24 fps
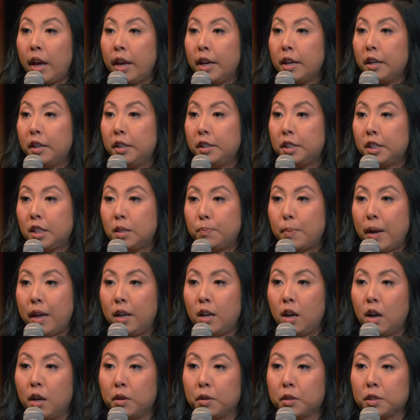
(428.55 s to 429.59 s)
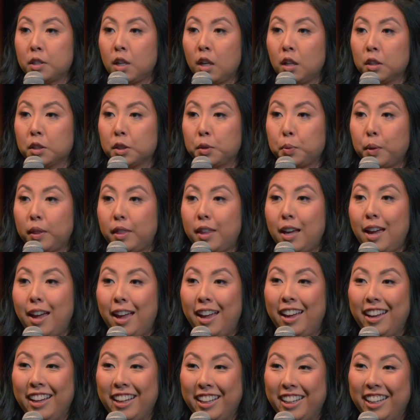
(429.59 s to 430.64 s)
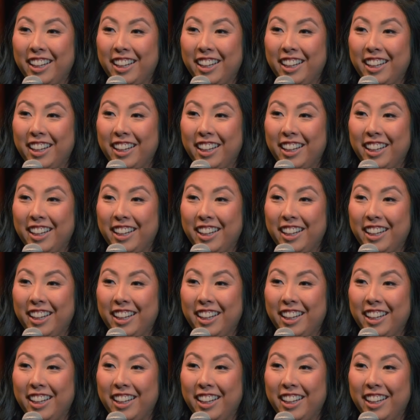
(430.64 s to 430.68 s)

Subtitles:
could have just made $100. What the heck?